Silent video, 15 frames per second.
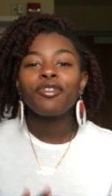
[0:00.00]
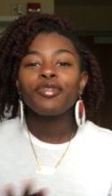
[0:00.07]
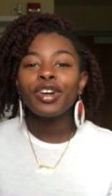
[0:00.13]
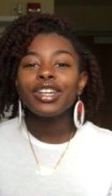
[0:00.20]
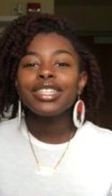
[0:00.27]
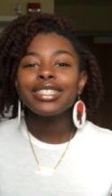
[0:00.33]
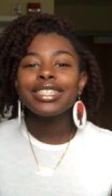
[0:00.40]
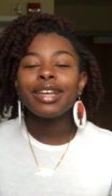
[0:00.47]

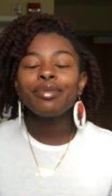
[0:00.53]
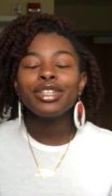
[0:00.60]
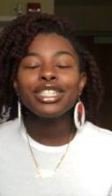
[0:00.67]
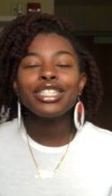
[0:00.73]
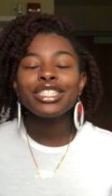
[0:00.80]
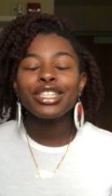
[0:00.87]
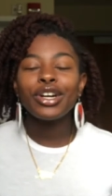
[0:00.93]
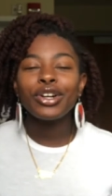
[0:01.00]
first, let me
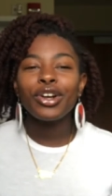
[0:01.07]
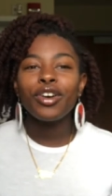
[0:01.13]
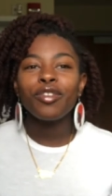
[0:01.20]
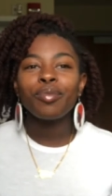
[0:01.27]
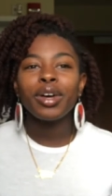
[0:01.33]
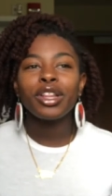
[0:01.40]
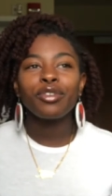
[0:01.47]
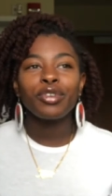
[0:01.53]
just start
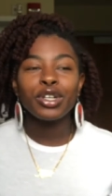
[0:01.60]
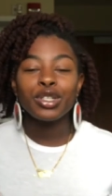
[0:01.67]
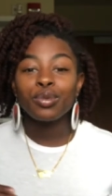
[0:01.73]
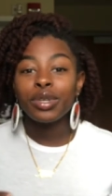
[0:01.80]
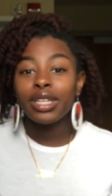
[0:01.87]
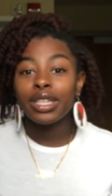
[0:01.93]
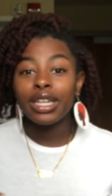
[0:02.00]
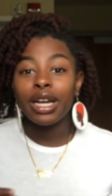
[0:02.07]
off by the first
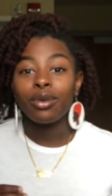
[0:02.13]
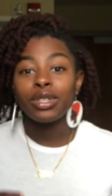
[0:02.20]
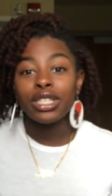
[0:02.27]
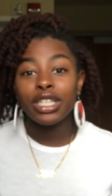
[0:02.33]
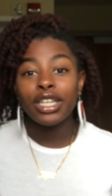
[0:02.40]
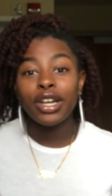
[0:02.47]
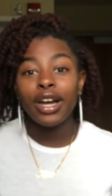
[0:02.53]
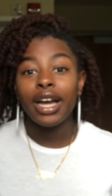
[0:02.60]
week that I was
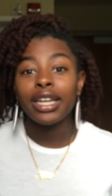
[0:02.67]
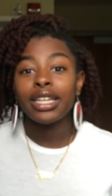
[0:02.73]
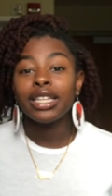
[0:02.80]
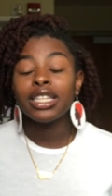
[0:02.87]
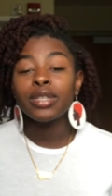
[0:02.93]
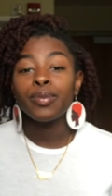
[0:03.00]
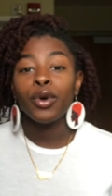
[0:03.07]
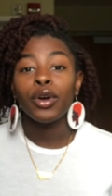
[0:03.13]
here. I did
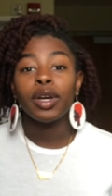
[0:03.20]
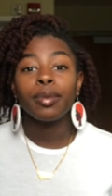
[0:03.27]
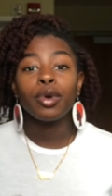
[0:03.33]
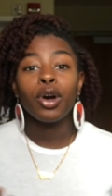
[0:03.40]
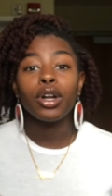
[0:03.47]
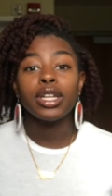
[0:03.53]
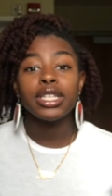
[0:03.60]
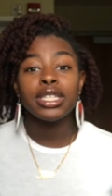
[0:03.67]
this program
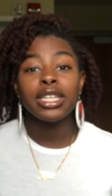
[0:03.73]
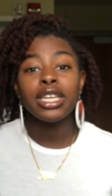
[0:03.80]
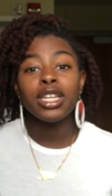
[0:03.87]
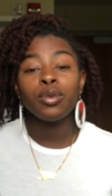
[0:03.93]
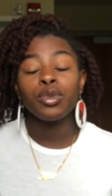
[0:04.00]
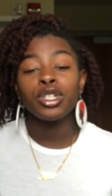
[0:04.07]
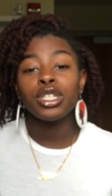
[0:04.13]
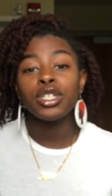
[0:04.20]
called
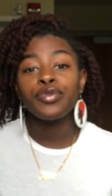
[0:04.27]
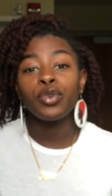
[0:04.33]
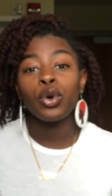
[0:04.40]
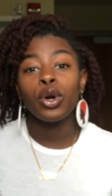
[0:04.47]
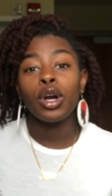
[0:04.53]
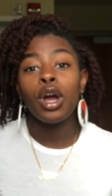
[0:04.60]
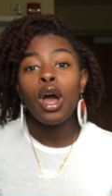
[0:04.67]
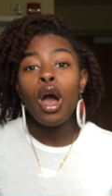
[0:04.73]
Ascend, which is
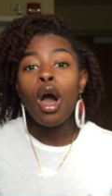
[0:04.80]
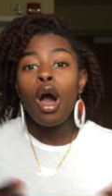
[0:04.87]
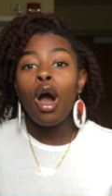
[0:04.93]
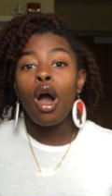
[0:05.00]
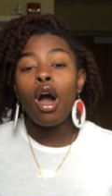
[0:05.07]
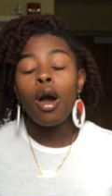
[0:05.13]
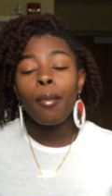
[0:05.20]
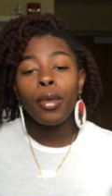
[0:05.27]
for
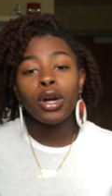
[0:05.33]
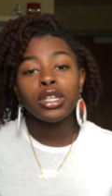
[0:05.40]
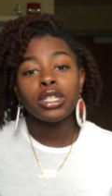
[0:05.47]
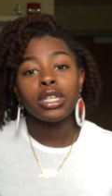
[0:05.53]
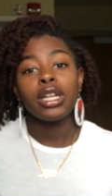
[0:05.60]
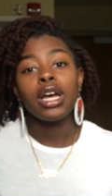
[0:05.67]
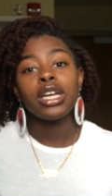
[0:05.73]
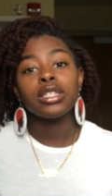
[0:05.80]
all
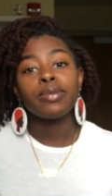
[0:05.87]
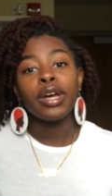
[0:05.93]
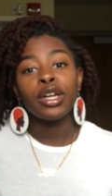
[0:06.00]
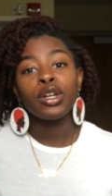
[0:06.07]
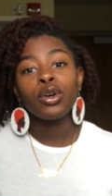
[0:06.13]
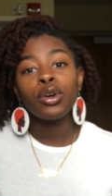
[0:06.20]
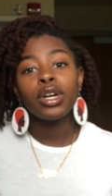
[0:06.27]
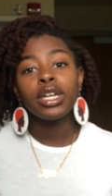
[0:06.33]
marginalized
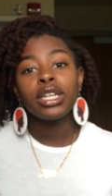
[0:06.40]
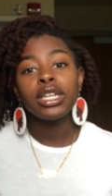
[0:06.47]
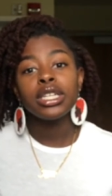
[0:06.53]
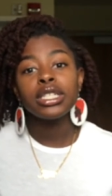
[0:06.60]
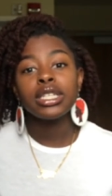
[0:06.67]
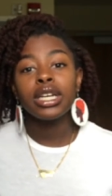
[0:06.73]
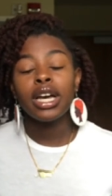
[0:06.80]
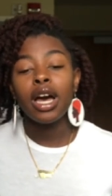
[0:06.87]

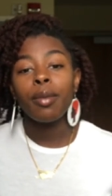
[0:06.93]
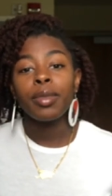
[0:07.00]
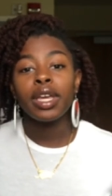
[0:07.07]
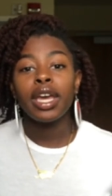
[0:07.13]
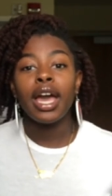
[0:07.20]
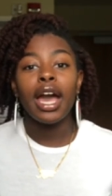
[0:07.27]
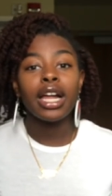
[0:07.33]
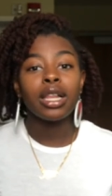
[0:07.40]
minorities to come and
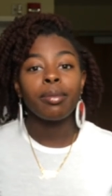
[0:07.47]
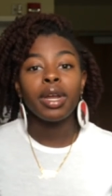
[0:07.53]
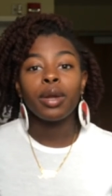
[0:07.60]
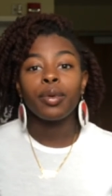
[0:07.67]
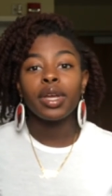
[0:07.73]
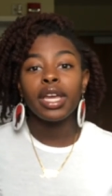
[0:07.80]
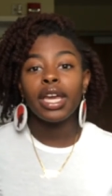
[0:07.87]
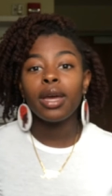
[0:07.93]
get acclimated
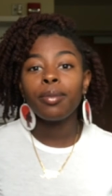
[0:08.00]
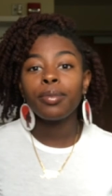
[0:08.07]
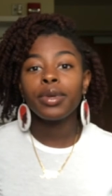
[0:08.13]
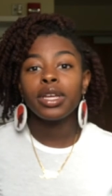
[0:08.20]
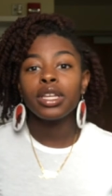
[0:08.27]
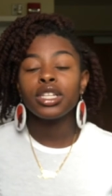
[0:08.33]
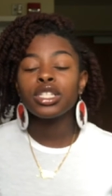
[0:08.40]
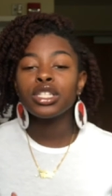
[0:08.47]
with
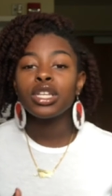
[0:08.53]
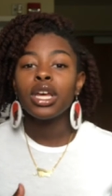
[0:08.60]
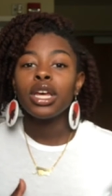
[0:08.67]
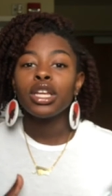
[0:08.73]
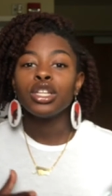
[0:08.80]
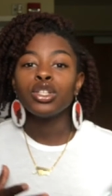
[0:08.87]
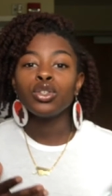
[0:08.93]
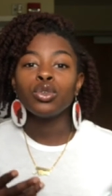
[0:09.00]
campus,
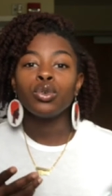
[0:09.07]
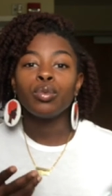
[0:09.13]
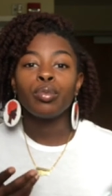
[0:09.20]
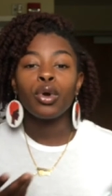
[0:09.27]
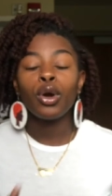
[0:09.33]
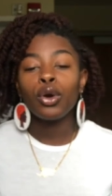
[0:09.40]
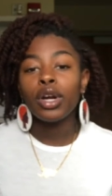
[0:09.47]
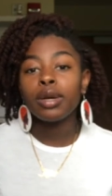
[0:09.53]
do
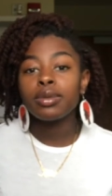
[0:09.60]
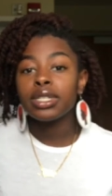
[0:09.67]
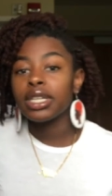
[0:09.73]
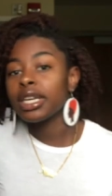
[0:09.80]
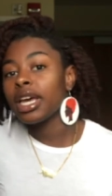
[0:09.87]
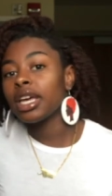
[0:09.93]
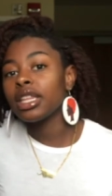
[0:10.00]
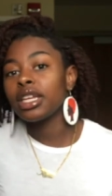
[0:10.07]
programs
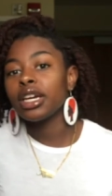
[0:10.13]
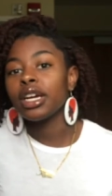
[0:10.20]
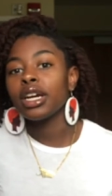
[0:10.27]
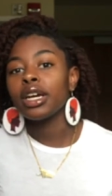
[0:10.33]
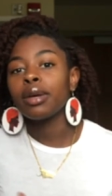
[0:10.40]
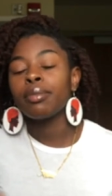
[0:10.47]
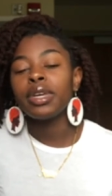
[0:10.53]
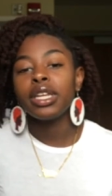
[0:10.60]

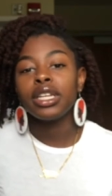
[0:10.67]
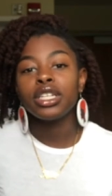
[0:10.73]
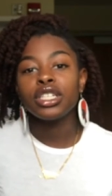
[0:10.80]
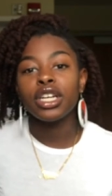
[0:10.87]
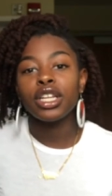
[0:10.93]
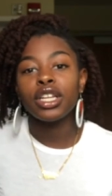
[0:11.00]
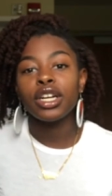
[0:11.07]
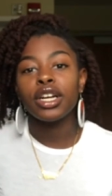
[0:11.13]
together, meet
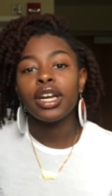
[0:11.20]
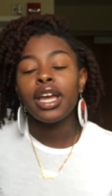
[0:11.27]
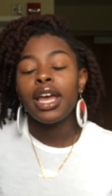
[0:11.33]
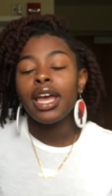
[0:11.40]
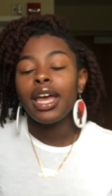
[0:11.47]
each other.